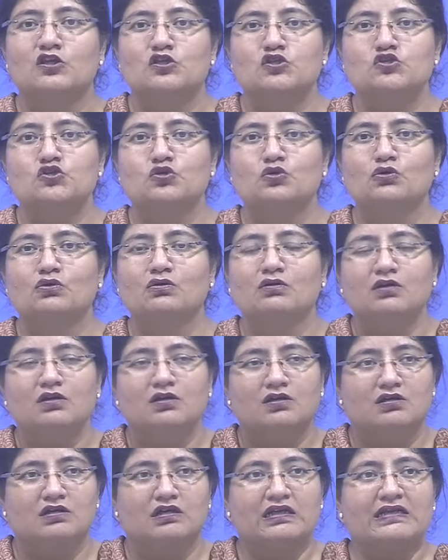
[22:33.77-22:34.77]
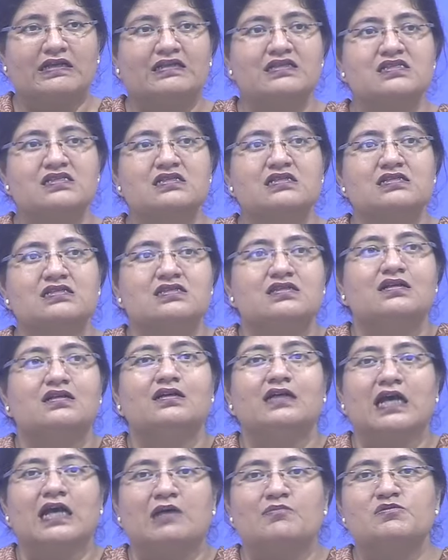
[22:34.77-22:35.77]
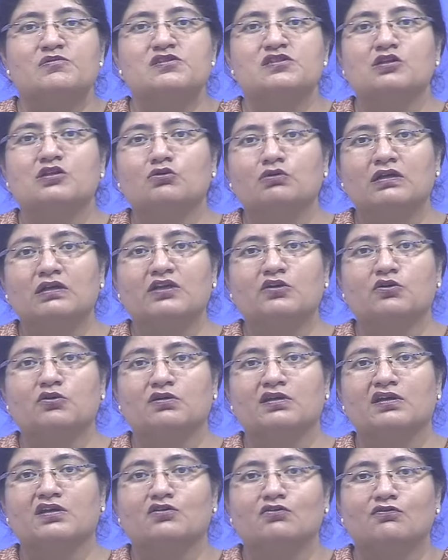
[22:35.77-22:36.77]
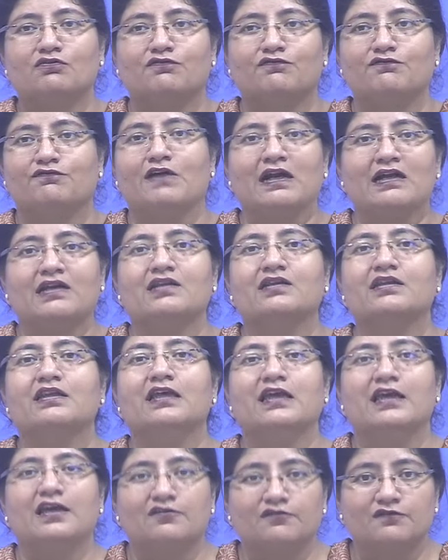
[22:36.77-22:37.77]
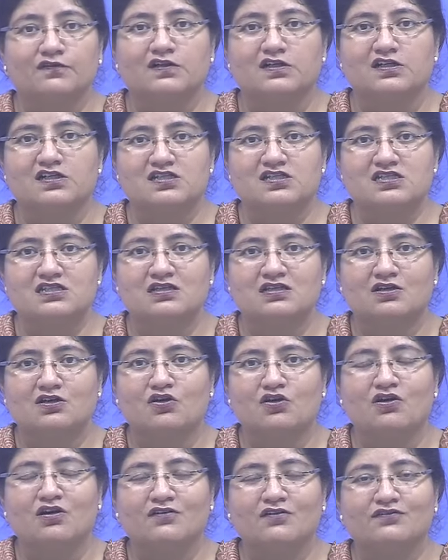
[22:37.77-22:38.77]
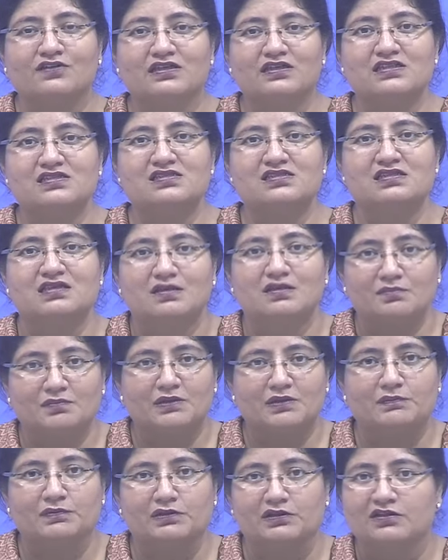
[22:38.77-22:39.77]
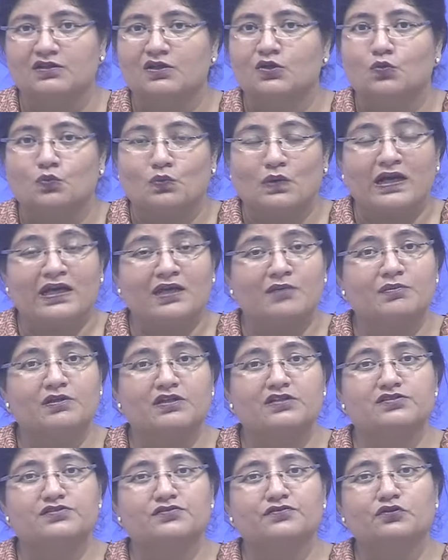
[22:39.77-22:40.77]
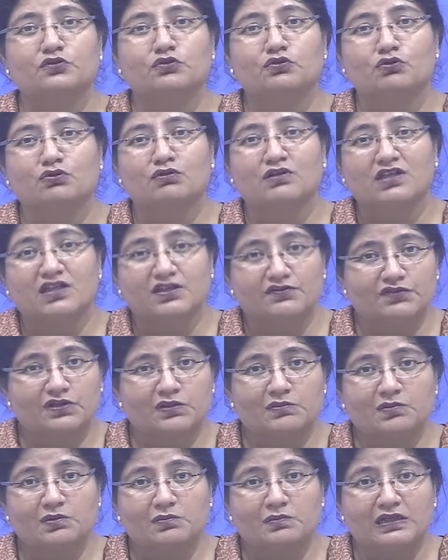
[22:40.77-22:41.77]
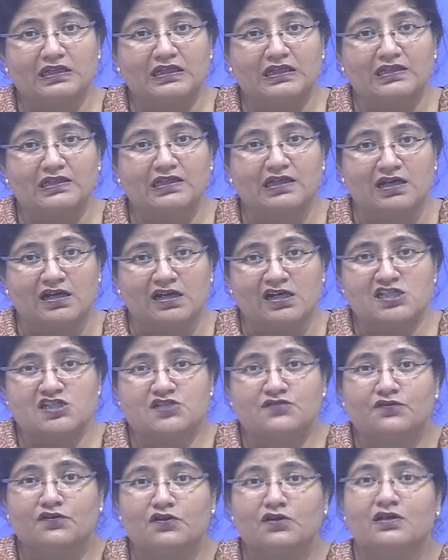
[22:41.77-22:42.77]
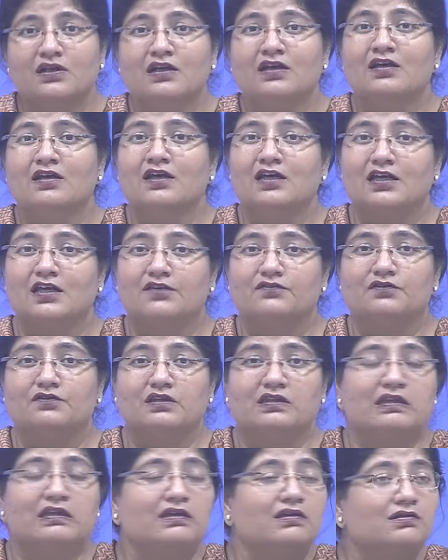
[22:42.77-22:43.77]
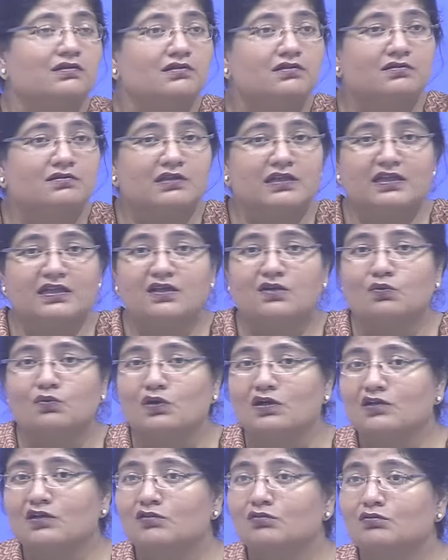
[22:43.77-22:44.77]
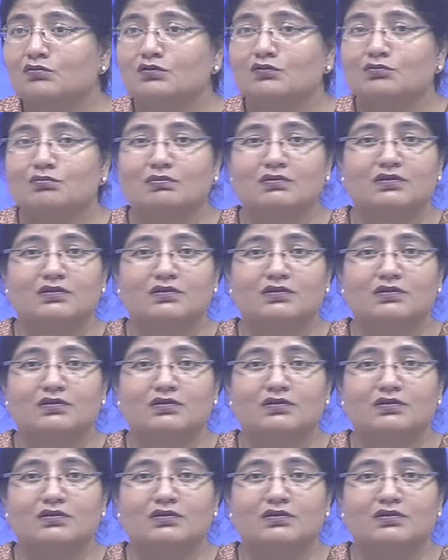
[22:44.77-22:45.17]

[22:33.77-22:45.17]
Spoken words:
So it is considered absolutely okay to fund the efforts of these people. Why? Because if you don't give them the money they ask for, if they'll want to,